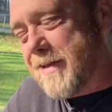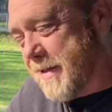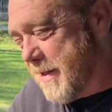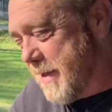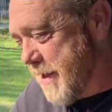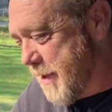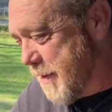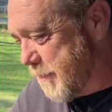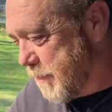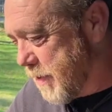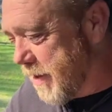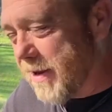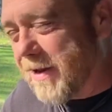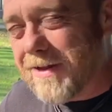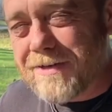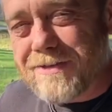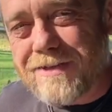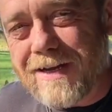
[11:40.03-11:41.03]
I
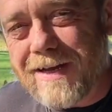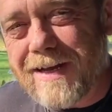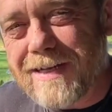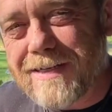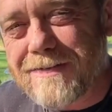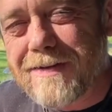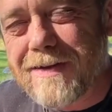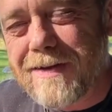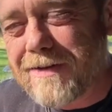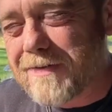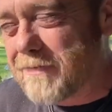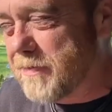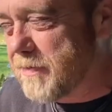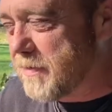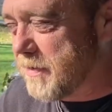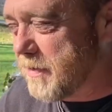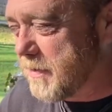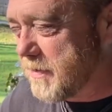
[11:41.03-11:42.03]
apologize for
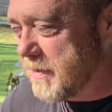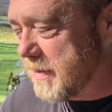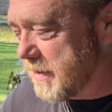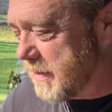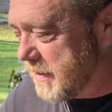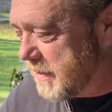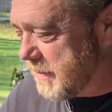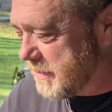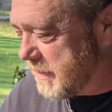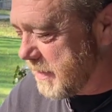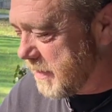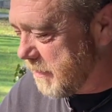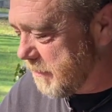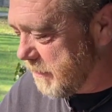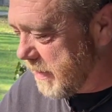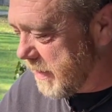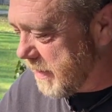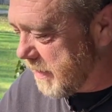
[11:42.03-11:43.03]
doing a silly
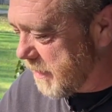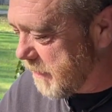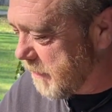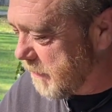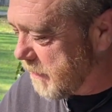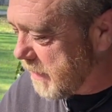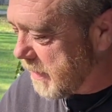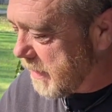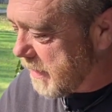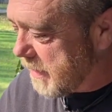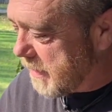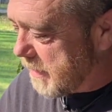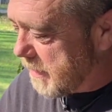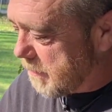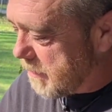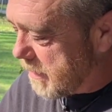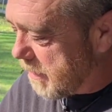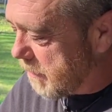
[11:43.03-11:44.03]
video,
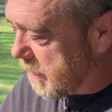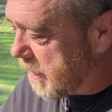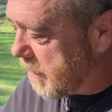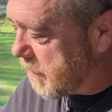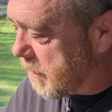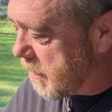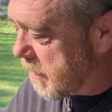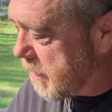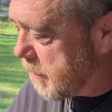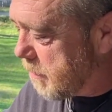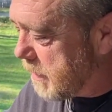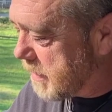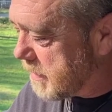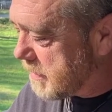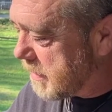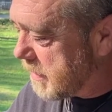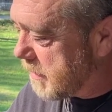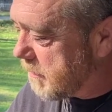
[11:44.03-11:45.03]
but I really wanted a
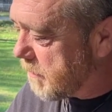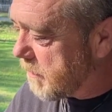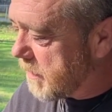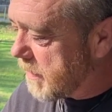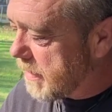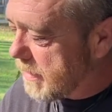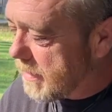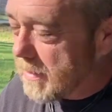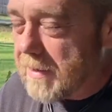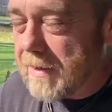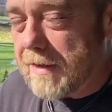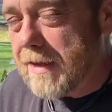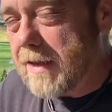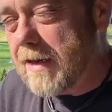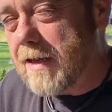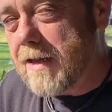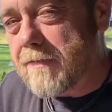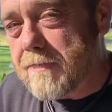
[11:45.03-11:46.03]
biscuit. I
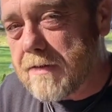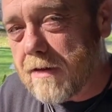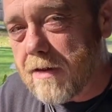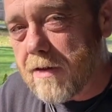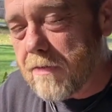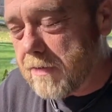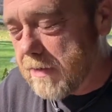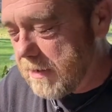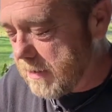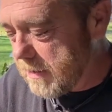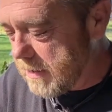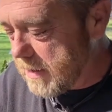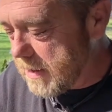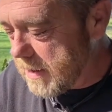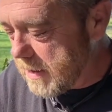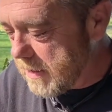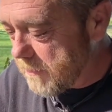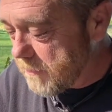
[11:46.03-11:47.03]
got left alone here
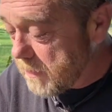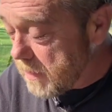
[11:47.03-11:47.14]
today.